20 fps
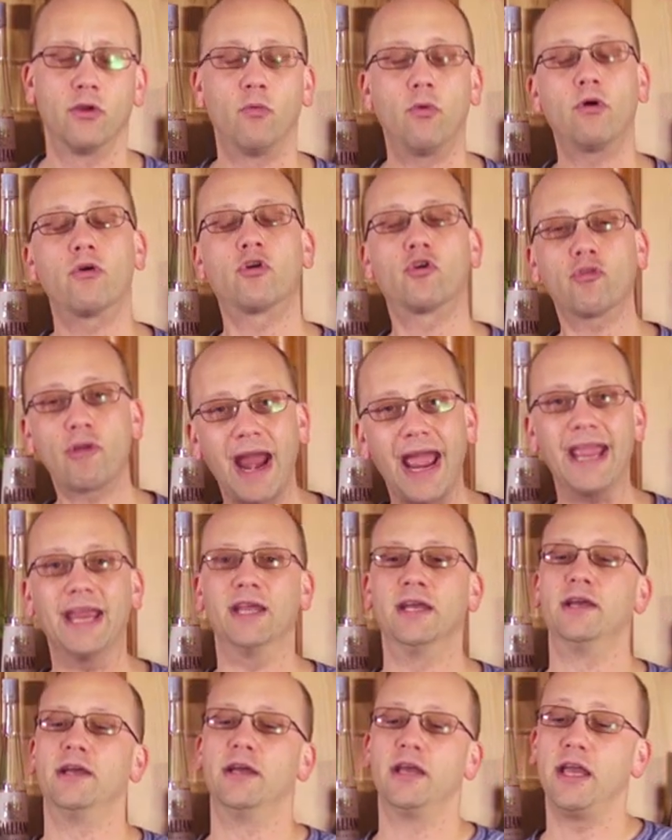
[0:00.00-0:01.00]
Well,
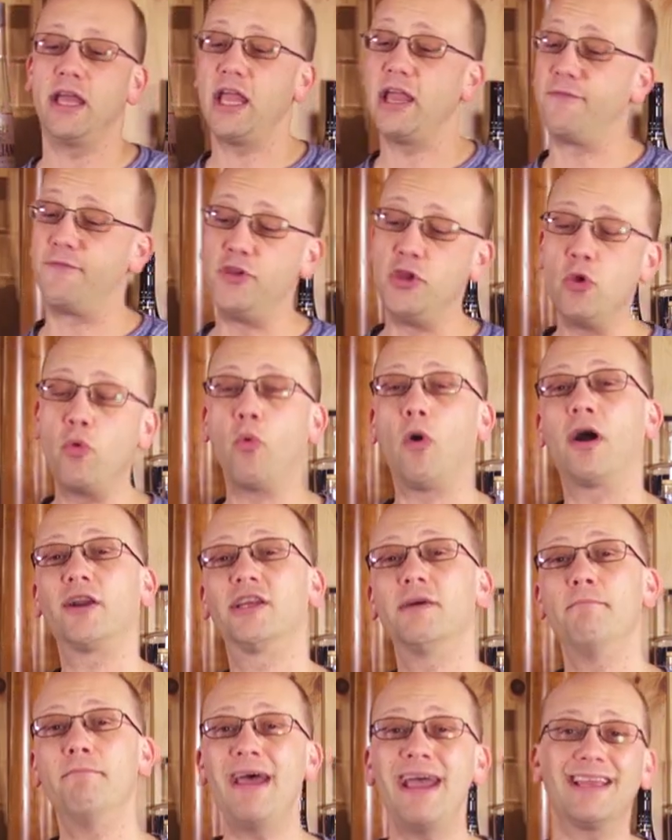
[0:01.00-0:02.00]
great. If you want
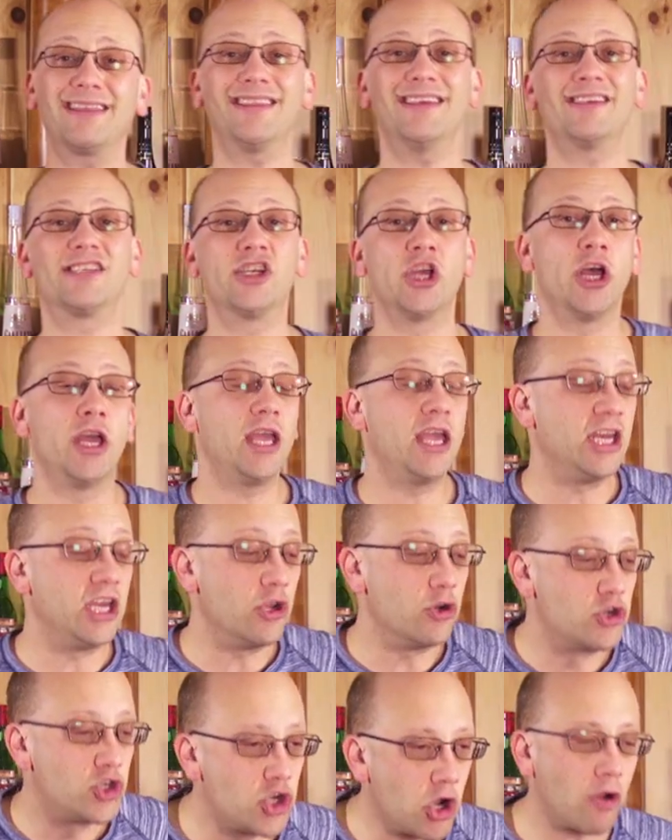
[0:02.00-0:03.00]
to make this and
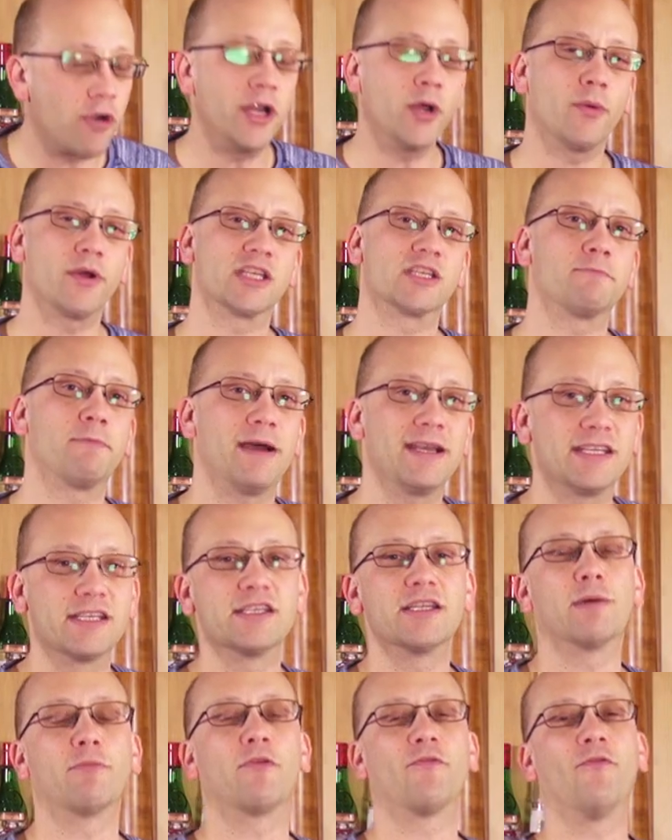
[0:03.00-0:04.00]
you don't know what
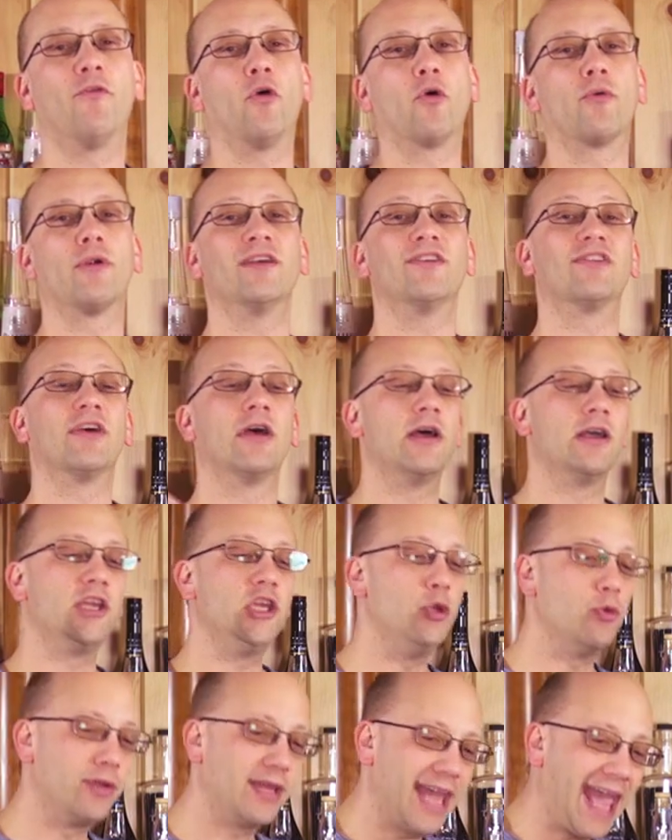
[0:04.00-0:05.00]
spices number four is,
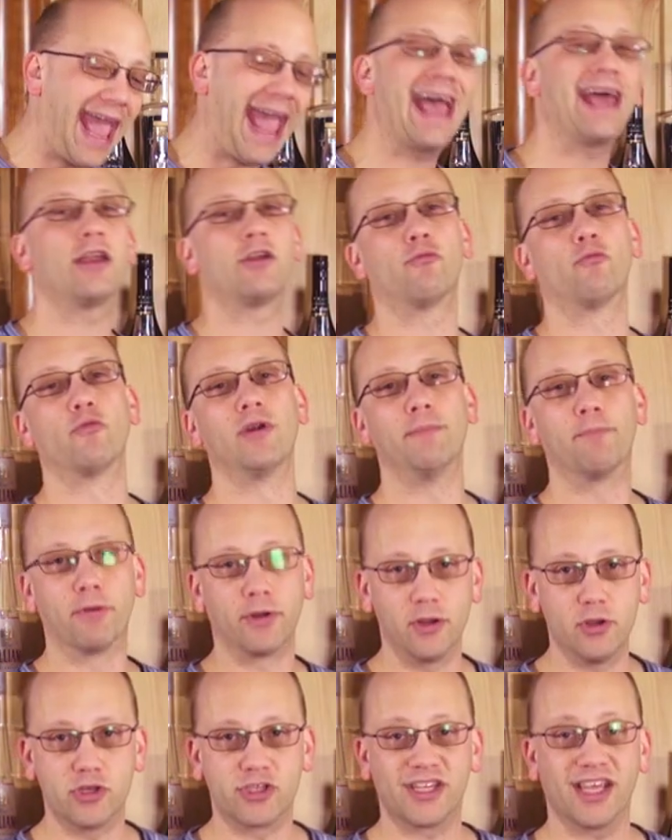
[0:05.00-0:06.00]
you can't
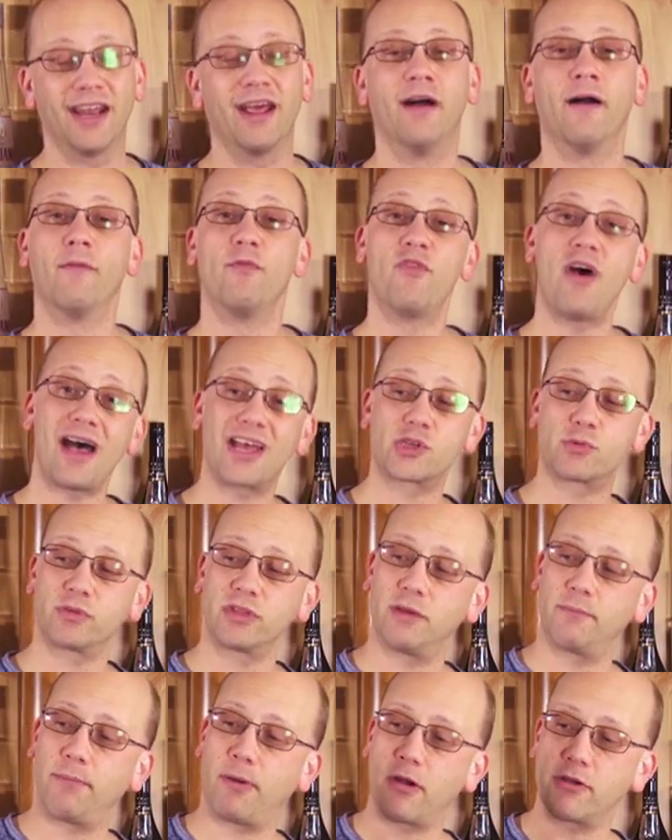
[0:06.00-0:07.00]
reproduce it. Thus,
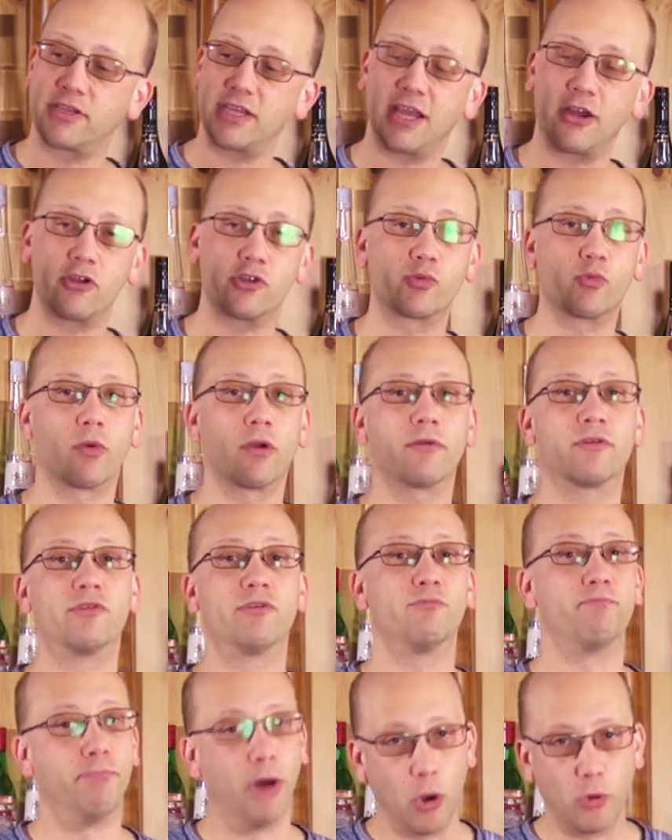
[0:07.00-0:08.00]
when the bartenders were
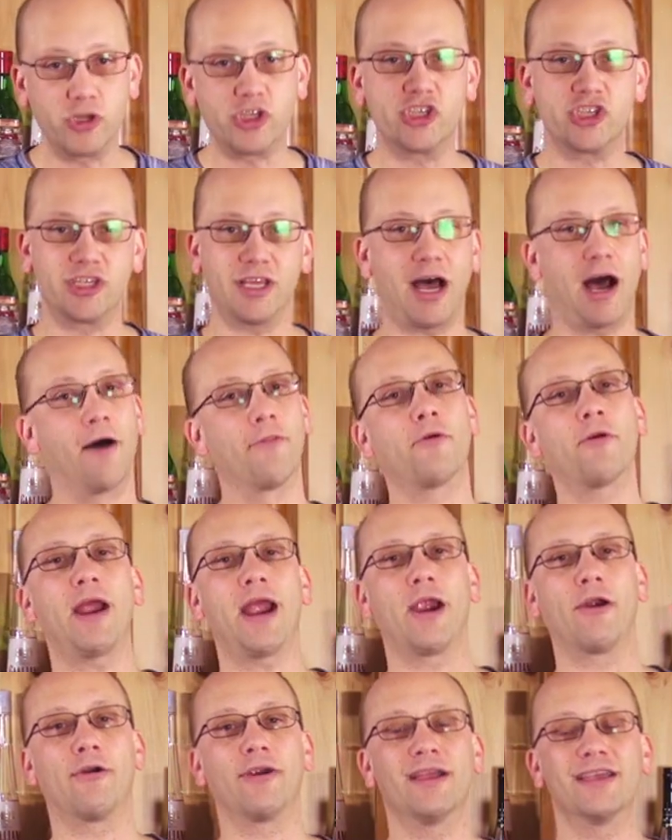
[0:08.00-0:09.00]
poached to other
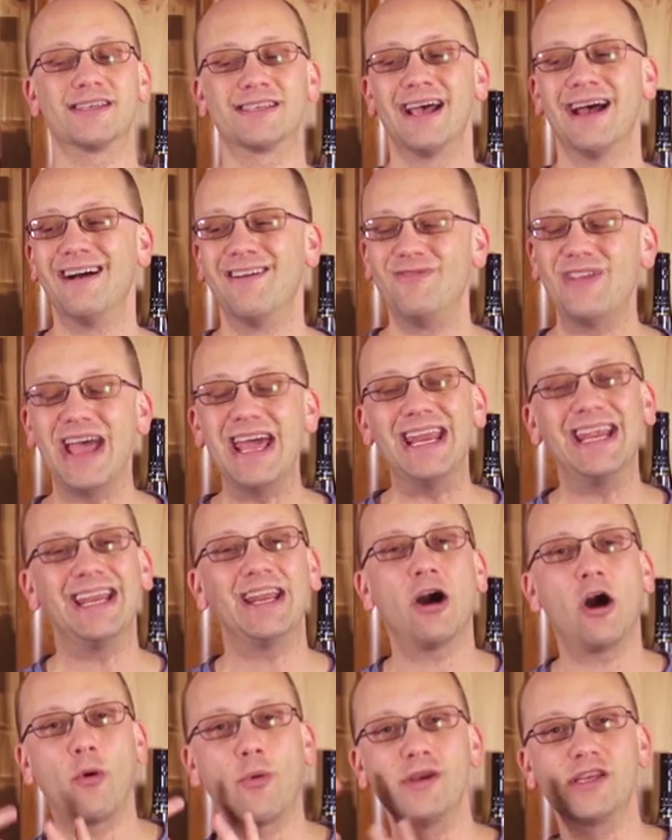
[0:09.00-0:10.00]
areas, they
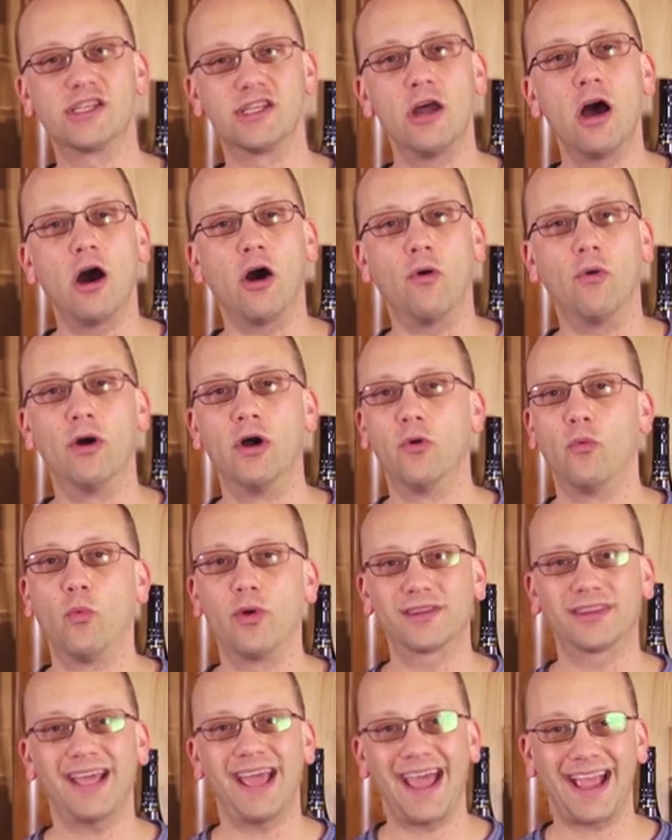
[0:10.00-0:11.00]
didn't always know
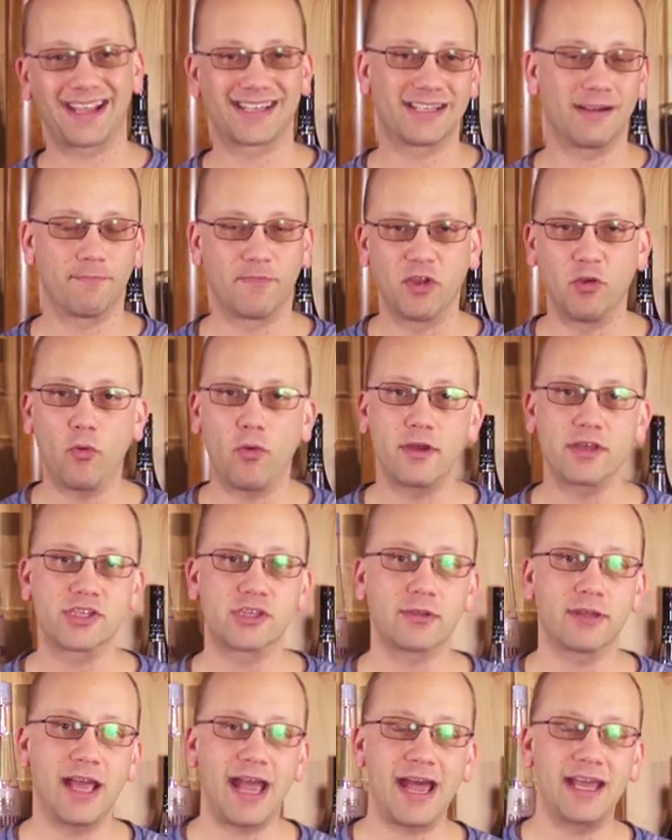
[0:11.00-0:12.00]
what the heck something was,
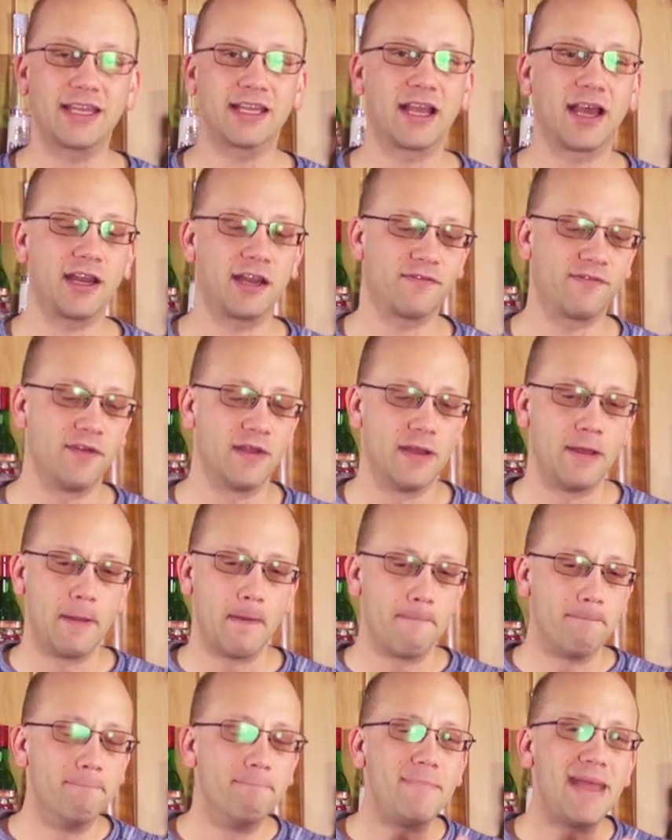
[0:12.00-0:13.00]
so they had to kind of
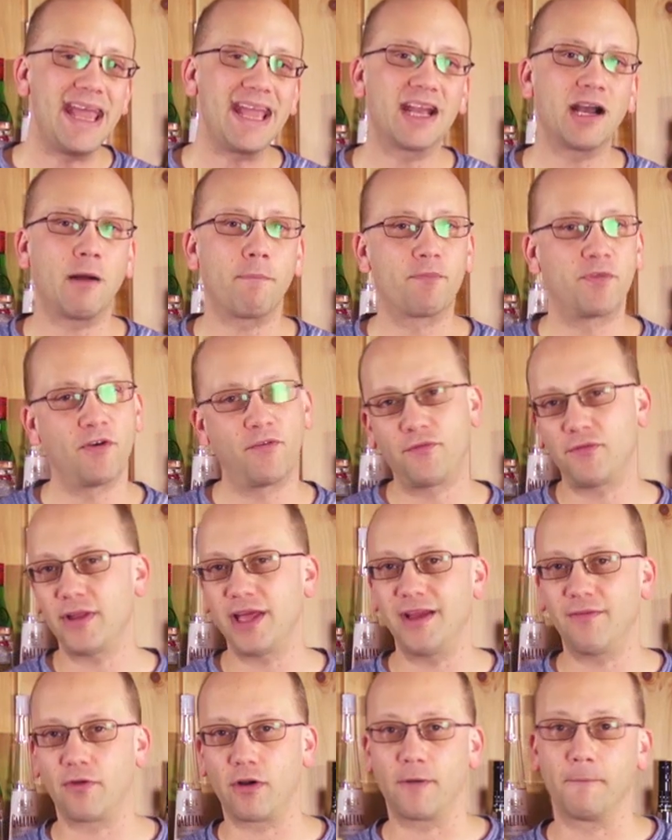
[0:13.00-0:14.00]
make up the
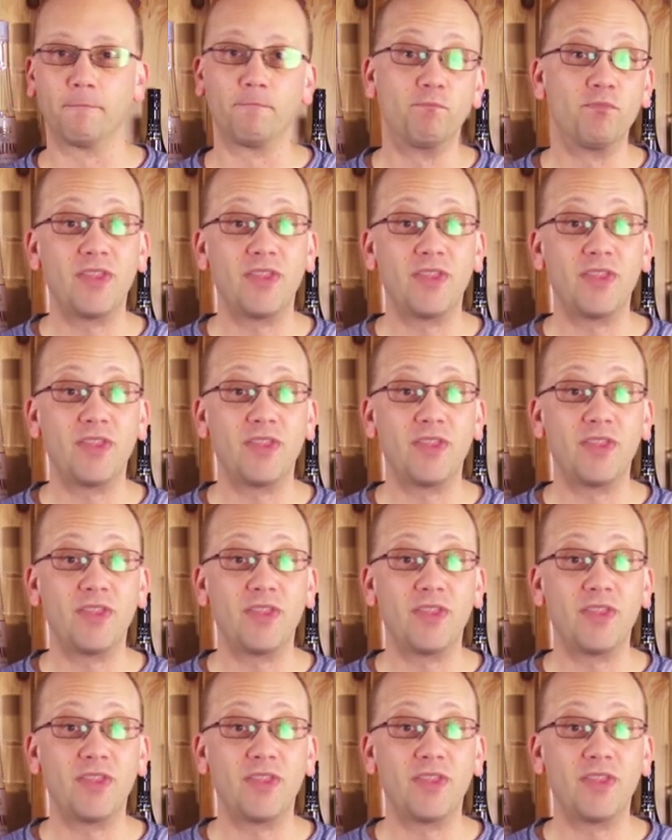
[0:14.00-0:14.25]
flavor.